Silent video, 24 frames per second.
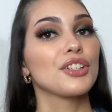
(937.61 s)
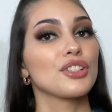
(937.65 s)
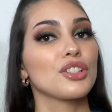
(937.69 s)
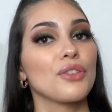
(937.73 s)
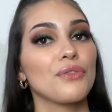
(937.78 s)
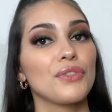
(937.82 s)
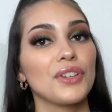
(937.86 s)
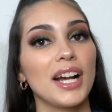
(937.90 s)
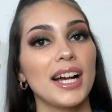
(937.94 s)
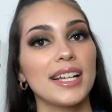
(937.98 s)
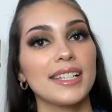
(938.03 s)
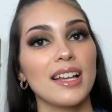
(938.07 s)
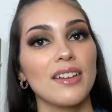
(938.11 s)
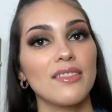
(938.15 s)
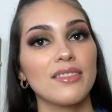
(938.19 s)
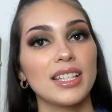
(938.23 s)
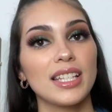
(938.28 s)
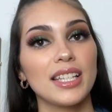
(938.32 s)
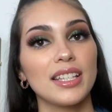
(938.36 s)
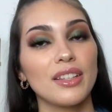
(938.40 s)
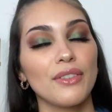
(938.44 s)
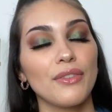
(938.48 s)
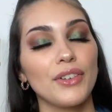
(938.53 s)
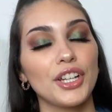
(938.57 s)
So if you guys haven't
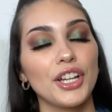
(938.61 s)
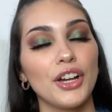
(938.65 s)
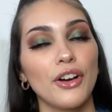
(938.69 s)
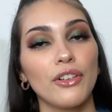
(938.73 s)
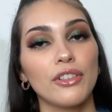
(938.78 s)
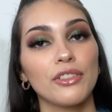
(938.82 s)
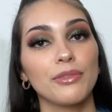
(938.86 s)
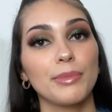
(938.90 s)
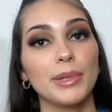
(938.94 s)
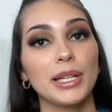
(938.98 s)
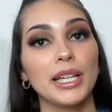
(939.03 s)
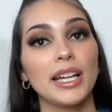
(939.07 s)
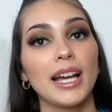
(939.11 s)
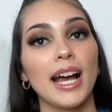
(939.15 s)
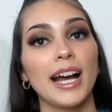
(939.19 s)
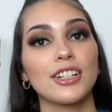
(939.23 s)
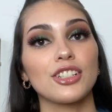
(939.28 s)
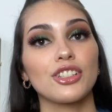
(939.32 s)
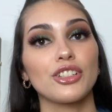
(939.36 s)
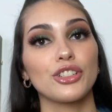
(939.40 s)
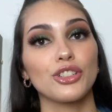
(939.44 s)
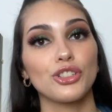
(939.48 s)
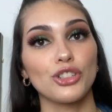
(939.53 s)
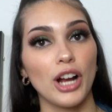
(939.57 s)
seen the video of me
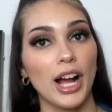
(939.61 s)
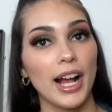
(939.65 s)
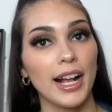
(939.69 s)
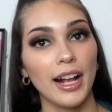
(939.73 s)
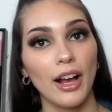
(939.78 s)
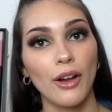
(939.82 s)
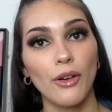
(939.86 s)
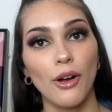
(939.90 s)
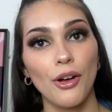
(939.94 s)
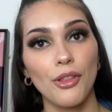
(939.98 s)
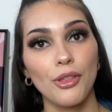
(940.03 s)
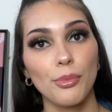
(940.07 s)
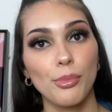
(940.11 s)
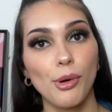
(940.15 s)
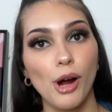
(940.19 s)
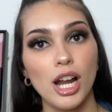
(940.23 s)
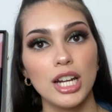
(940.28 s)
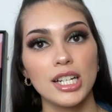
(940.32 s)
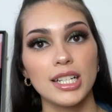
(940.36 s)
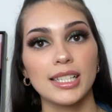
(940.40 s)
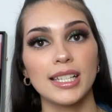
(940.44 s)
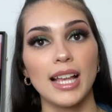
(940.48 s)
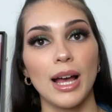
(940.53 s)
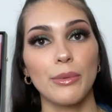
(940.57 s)
actually trying out all the
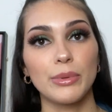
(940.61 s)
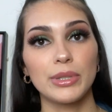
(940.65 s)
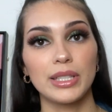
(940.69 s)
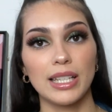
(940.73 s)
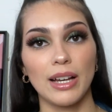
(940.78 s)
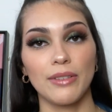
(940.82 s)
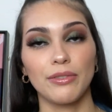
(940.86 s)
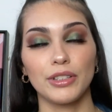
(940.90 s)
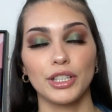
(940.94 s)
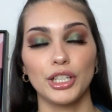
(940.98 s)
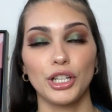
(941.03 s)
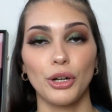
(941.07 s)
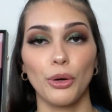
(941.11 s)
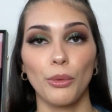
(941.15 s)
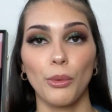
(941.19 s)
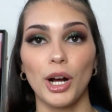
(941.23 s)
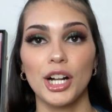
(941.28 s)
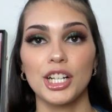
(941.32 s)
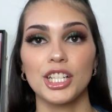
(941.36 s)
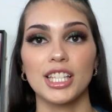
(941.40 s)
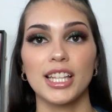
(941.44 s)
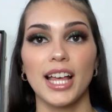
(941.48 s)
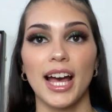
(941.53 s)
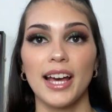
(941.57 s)
products, I would definitely go
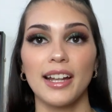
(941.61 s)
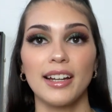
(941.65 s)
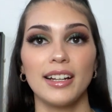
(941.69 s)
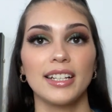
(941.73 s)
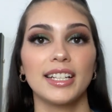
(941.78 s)
watch that.